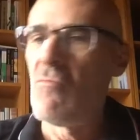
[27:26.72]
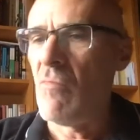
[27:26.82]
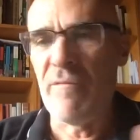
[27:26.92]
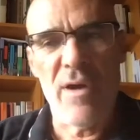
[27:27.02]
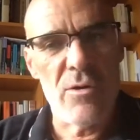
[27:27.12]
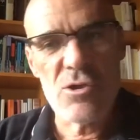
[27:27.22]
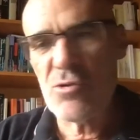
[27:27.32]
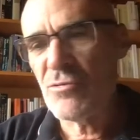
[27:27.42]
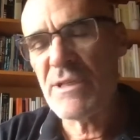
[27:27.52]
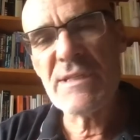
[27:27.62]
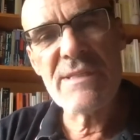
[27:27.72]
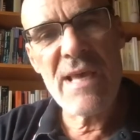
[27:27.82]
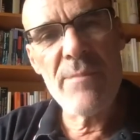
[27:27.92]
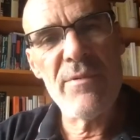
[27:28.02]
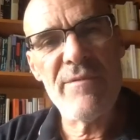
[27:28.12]
A very short
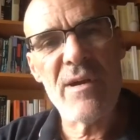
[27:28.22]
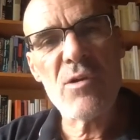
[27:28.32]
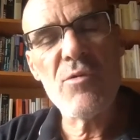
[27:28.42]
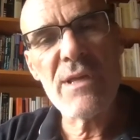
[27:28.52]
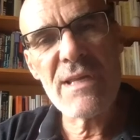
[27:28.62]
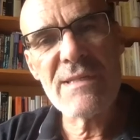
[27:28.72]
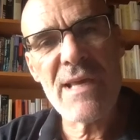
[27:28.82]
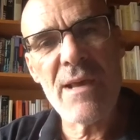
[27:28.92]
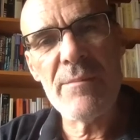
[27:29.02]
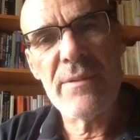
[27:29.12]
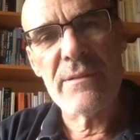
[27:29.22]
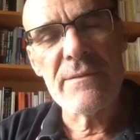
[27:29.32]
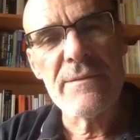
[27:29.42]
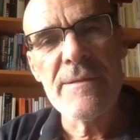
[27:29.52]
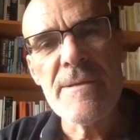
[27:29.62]
example, a very quick example.
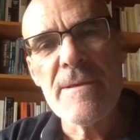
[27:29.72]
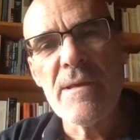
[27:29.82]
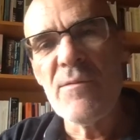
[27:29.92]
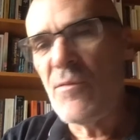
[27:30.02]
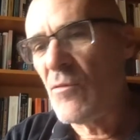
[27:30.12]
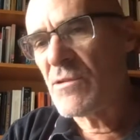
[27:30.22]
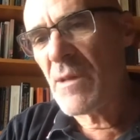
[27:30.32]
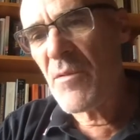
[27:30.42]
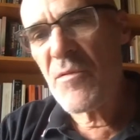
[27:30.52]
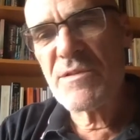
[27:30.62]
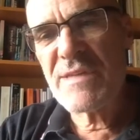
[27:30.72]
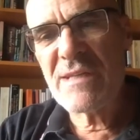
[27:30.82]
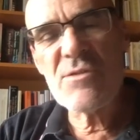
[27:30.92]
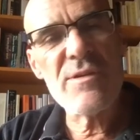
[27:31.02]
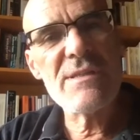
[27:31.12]
For some few
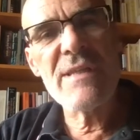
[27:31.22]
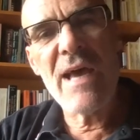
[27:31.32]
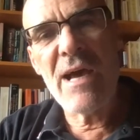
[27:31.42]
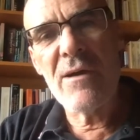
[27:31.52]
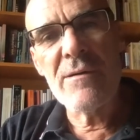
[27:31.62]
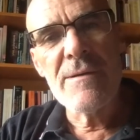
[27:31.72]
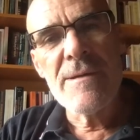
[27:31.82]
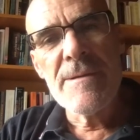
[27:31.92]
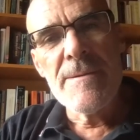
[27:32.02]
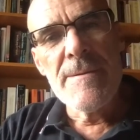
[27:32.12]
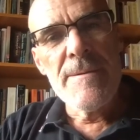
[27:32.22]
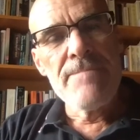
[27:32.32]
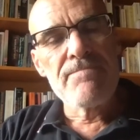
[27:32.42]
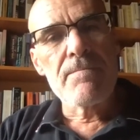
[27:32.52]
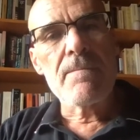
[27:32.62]
centuries now,
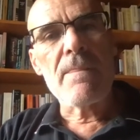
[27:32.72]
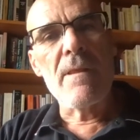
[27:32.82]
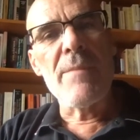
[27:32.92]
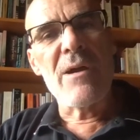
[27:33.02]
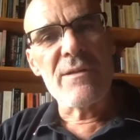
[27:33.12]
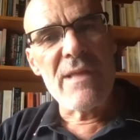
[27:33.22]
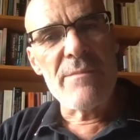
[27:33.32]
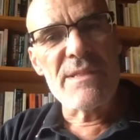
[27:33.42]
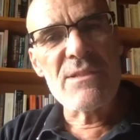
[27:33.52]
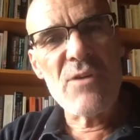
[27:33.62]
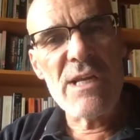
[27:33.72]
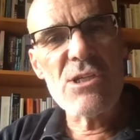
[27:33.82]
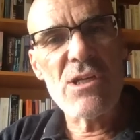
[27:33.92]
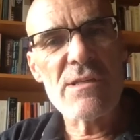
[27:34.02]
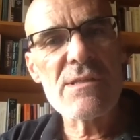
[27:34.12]
American
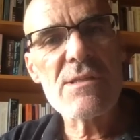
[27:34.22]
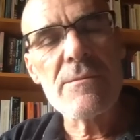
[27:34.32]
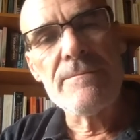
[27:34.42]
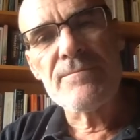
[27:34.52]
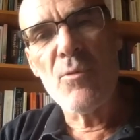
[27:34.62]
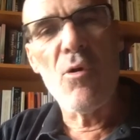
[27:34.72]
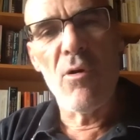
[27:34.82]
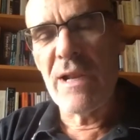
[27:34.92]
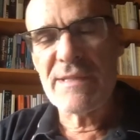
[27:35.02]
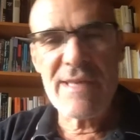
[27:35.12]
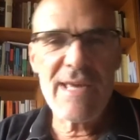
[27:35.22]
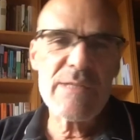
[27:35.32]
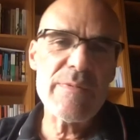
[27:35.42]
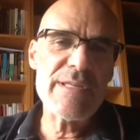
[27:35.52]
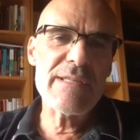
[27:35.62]
administrations, more or less
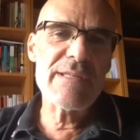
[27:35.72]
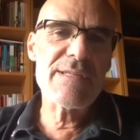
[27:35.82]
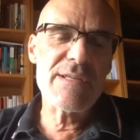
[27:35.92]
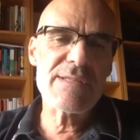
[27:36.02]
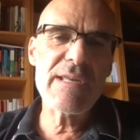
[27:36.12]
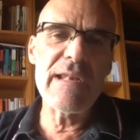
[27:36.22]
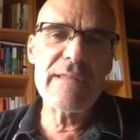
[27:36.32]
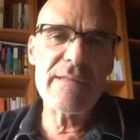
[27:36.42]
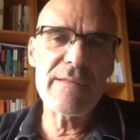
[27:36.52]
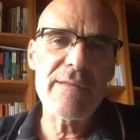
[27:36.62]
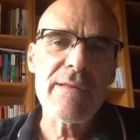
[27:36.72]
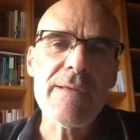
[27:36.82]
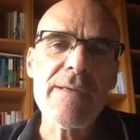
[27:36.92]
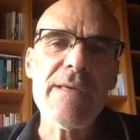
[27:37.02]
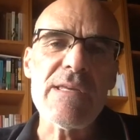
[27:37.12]
explicitly since Clinton,
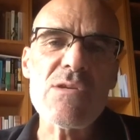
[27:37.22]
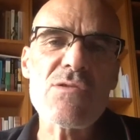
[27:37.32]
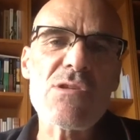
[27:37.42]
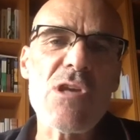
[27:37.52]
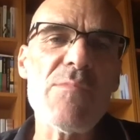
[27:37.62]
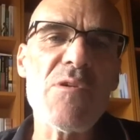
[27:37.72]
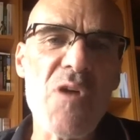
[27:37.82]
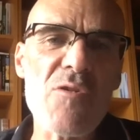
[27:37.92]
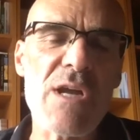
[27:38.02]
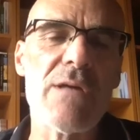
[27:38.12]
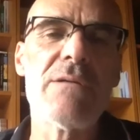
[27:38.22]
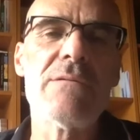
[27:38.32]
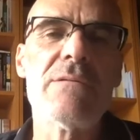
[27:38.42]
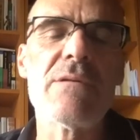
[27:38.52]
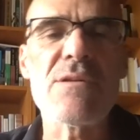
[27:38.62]
use the term rogue
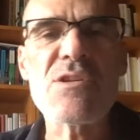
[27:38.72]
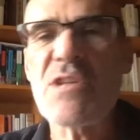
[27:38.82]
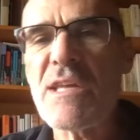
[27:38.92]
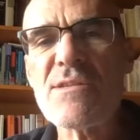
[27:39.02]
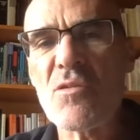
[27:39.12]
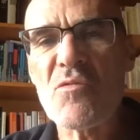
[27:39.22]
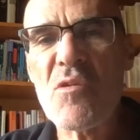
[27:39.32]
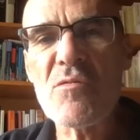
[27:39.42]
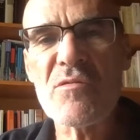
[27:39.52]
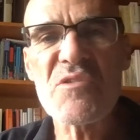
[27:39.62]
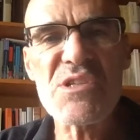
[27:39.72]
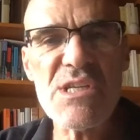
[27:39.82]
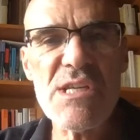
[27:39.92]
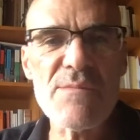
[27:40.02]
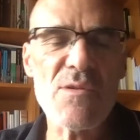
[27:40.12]
states or rogue
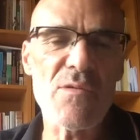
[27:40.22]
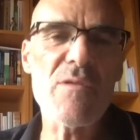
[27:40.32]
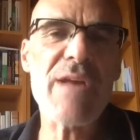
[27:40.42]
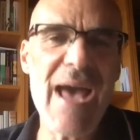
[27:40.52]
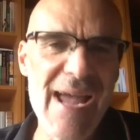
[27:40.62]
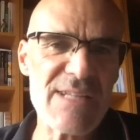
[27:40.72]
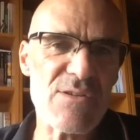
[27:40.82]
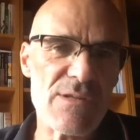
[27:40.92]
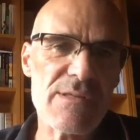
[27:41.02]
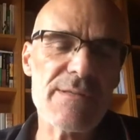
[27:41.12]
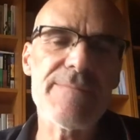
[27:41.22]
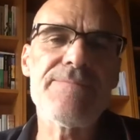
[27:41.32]
regimes or rogue actors